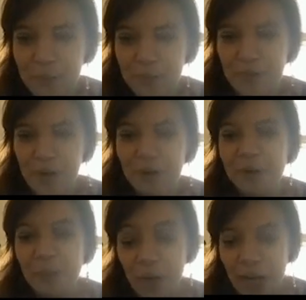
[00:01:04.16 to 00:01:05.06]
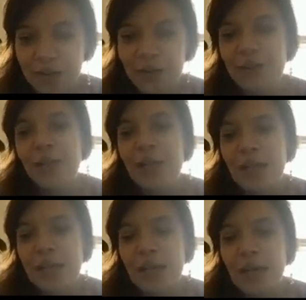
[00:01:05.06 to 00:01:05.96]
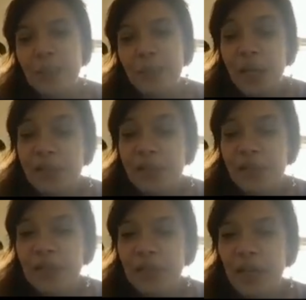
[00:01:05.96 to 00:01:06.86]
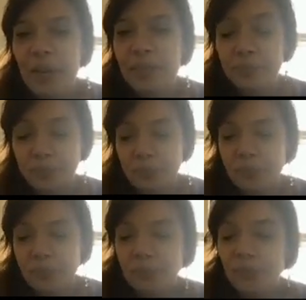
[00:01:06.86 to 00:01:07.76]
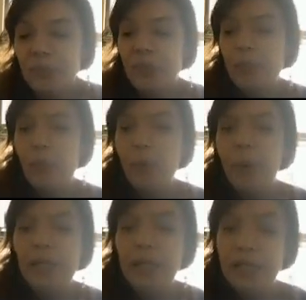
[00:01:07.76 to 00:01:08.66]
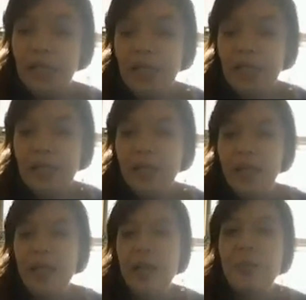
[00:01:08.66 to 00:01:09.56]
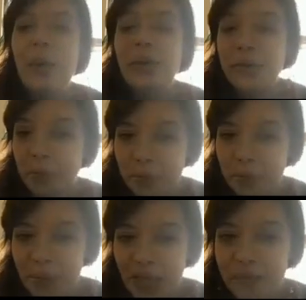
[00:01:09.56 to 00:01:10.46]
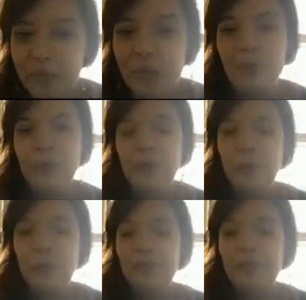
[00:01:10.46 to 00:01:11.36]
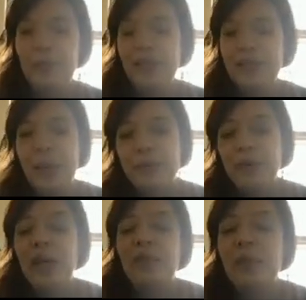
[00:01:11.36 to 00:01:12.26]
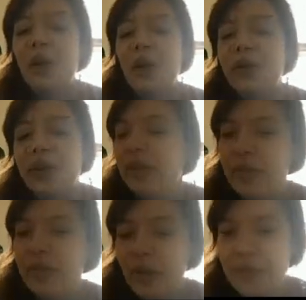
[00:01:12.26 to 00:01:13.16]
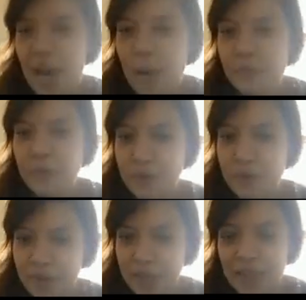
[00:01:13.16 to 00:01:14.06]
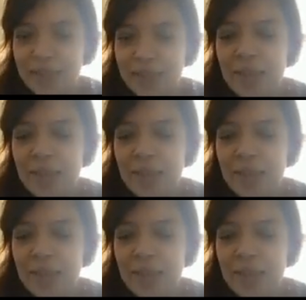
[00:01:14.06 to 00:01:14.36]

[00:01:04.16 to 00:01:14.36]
founding Branch. Branch is mobile linking and mobile growth platform for the world's best apps. So we have about 30,000 apps using us.